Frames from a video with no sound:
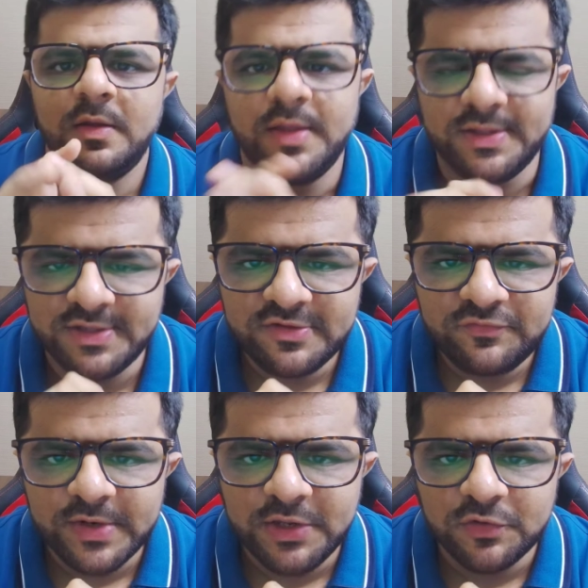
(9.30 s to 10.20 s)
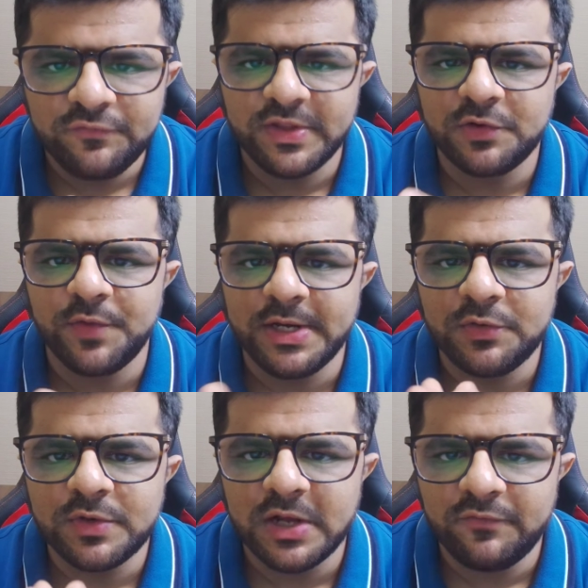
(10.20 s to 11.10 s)
In this video, we are going
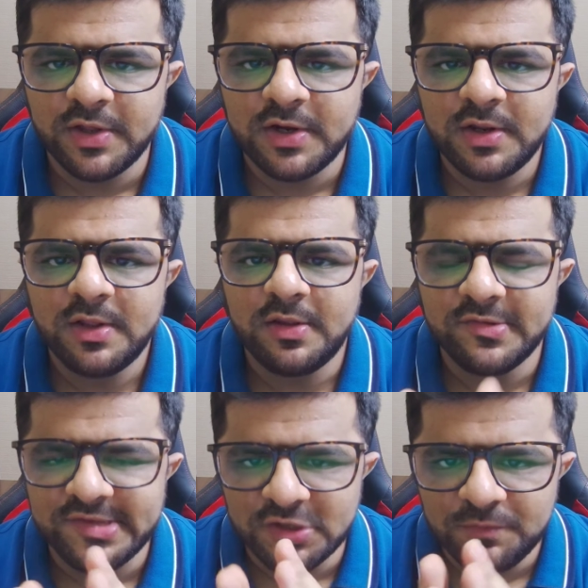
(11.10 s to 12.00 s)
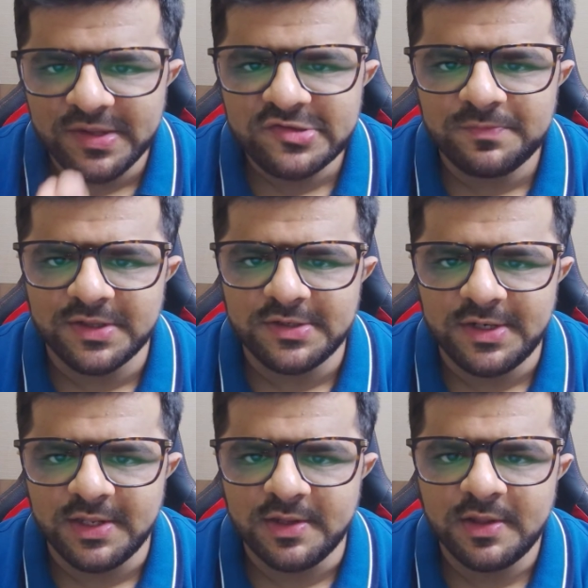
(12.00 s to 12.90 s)
to cover zero-based
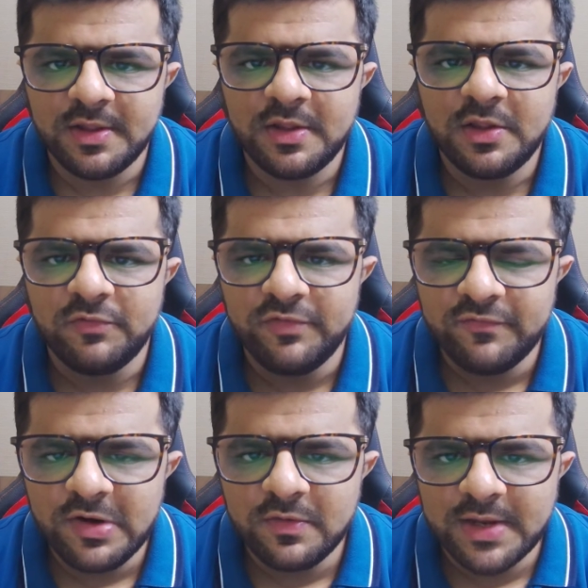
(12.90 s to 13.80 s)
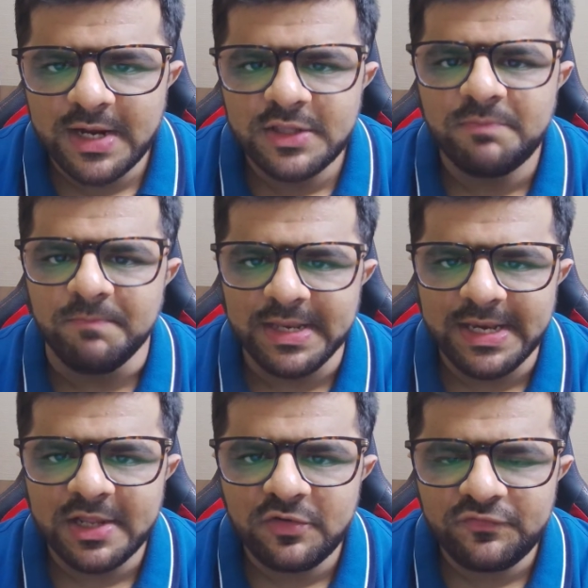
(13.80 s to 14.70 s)
budgeting. We will look at the
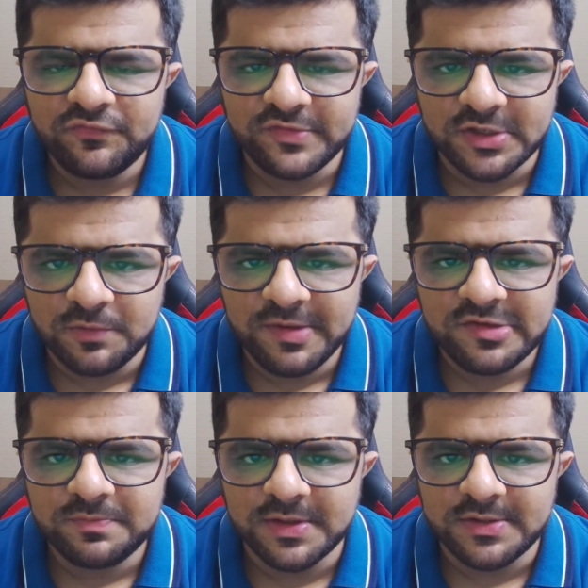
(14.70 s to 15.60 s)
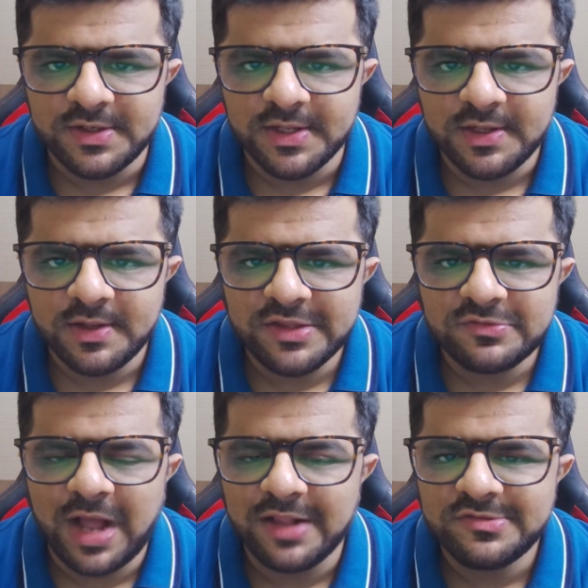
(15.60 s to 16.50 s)
meaning of zero-based budgeting,
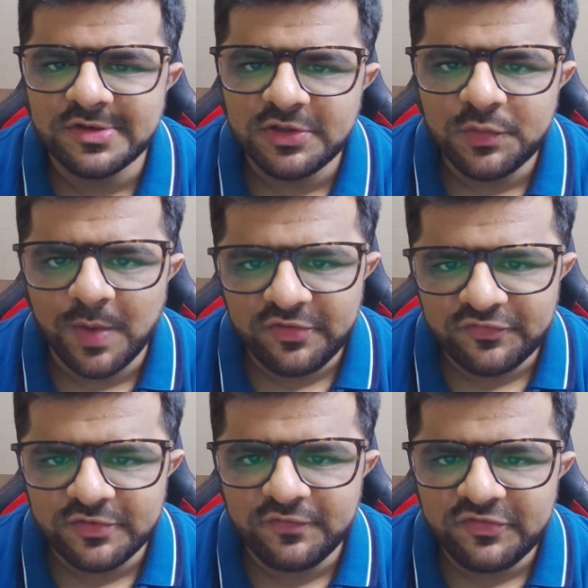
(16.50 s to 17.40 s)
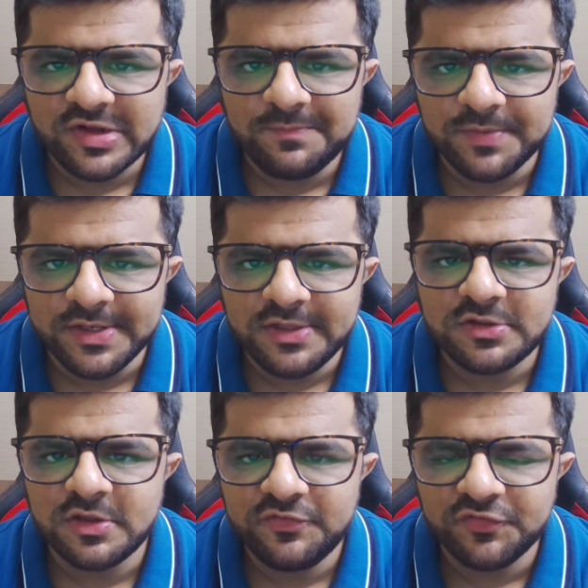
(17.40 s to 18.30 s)
answer the question which
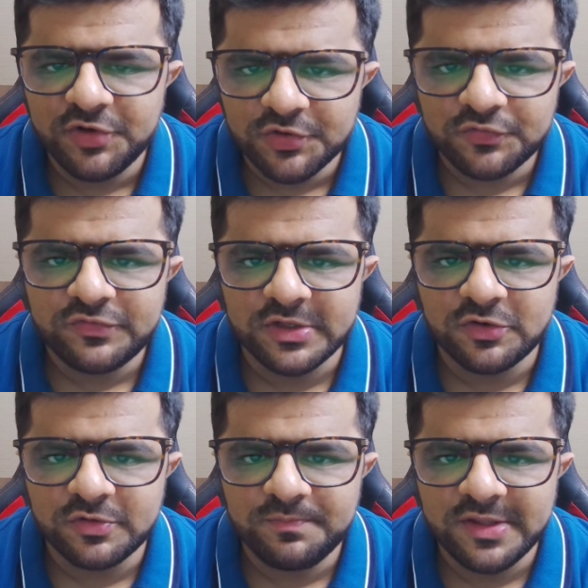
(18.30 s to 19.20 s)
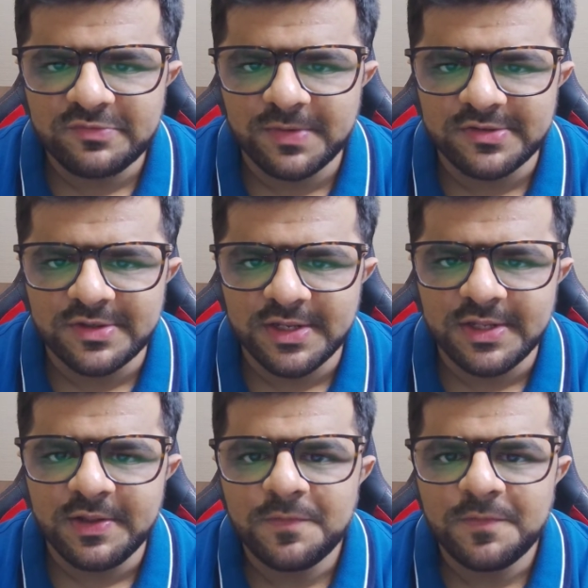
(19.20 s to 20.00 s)
companies should use zero-based budgeting,